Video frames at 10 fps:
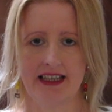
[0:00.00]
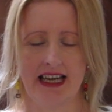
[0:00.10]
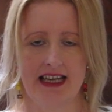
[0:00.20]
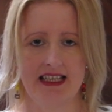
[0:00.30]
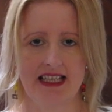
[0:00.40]

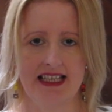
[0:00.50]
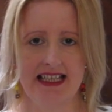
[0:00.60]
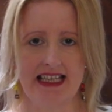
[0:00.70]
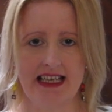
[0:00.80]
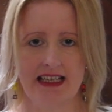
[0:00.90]
then just
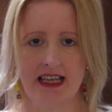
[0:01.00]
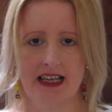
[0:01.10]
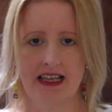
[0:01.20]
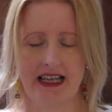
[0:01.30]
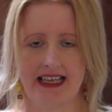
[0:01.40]
did
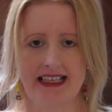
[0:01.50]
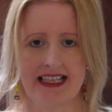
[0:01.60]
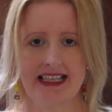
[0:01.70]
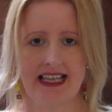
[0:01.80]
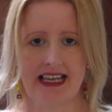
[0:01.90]
a
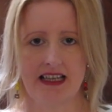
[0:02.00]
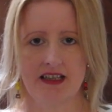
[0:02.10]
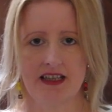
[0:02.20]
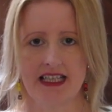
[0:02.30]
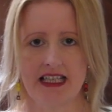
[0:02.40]
zigzag
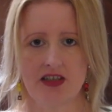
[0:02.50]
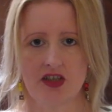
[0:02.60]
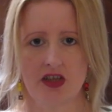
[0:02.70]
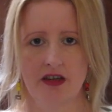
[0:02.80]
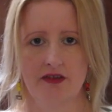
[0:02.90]

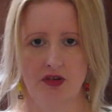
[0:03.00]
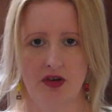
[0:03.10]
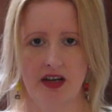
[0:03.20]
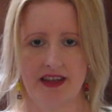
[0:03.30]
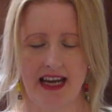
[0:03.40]
stitch
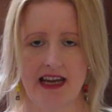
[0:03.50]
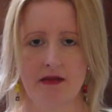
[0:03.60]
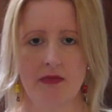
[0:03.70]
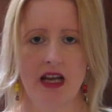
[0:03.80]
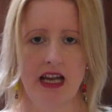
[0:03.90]
for the
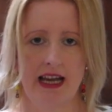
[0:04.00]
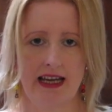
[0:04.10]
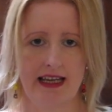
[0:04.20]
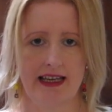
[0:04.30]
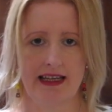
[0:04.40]
hem,
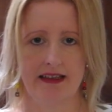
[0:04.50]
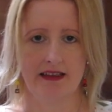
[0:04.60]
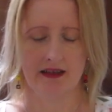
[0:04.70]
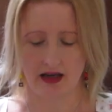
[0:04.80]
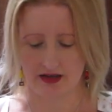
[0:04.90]

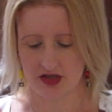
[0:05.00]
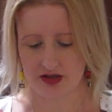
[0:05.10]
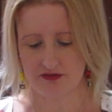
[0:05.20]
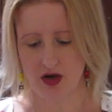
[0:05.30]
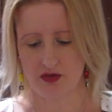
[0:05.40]
and I
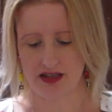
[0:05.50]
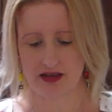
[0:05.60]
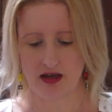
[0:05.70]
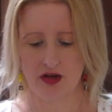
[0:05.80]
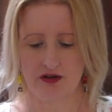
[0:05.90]
just
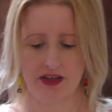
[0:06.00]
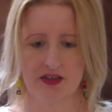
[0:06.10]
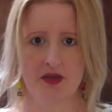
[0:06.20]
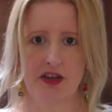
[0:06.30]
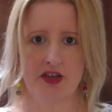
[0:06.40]
folded over,
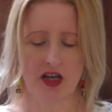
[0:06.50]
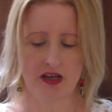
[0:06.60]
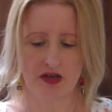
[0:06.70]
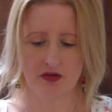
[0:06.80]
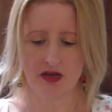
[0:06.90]
so I'll show
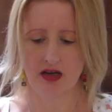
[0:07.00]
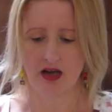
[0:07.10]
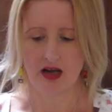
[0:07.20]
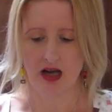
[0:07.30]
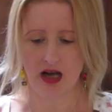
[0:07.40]
you
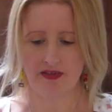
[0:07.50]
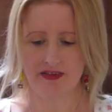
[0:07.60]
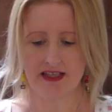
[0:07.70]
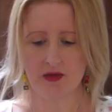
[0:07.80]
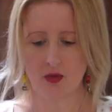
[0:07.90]
on
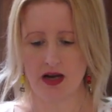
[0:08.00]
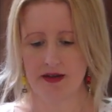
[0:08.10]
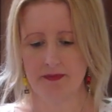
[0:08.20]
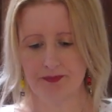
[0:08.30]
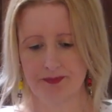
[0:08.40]
this
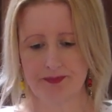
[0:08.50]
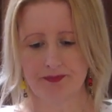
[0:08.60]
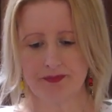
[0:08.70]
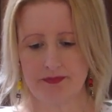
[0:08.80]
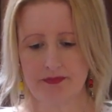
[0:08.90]
one.
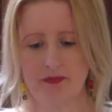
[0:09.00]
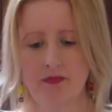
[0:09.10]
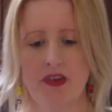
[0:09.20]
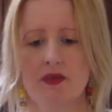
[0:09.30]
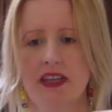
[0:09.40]

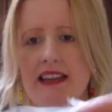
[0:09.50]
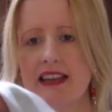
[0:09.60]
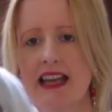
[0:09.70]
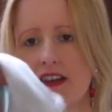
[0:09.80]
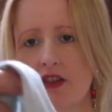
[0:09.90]
So again
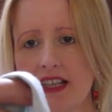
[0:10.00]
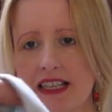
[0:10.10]
there you can